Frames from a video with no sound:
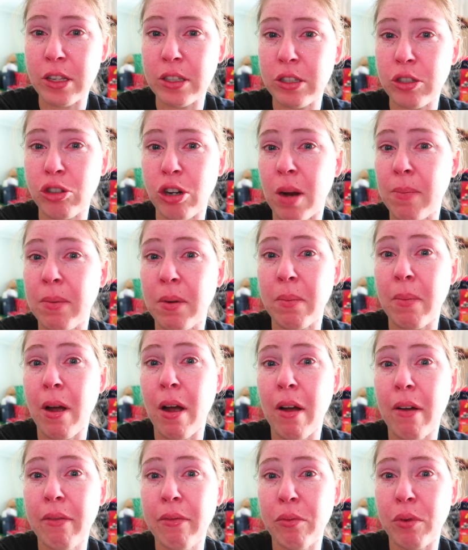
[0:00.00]
just drop them
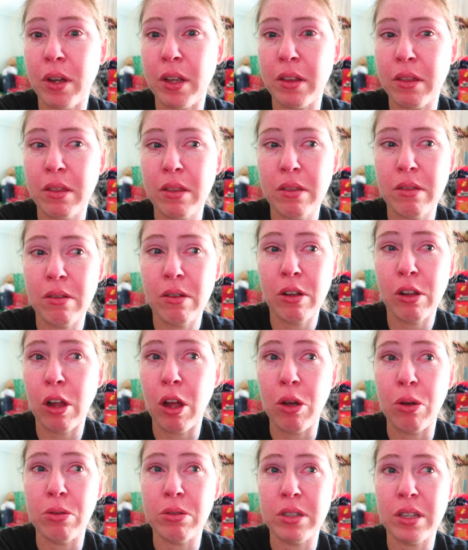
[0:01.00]
off with
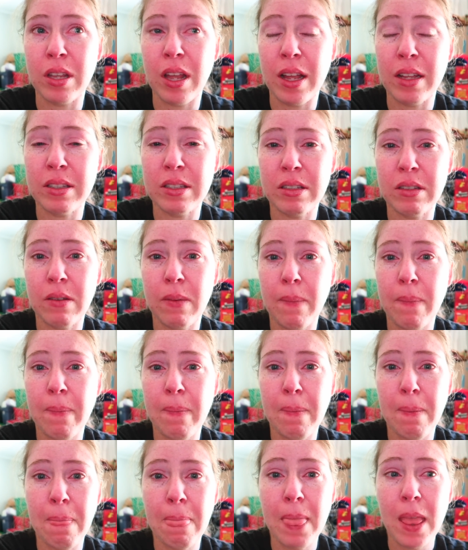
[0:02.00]
clothes, and that's
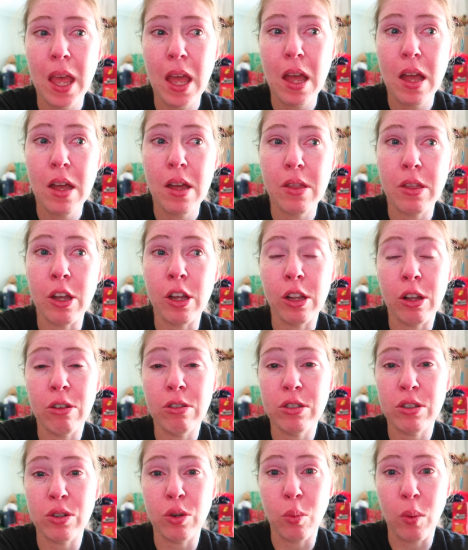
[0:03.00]
the
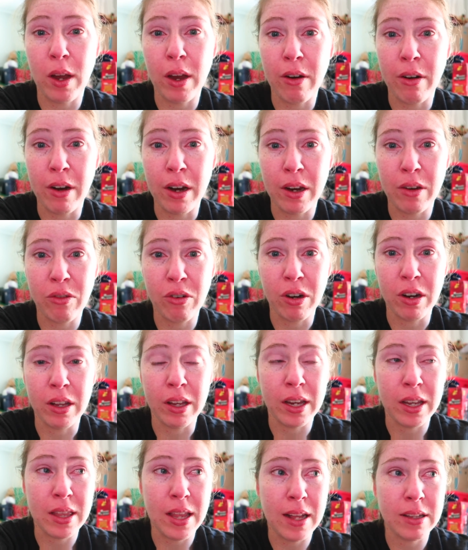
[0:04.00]
clothes they're wearing,
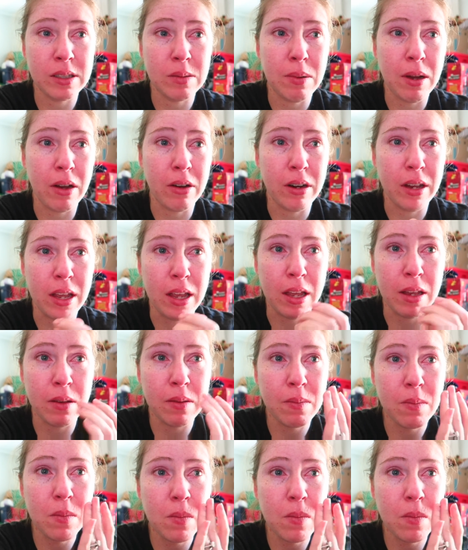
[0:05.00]
really, and that's about it.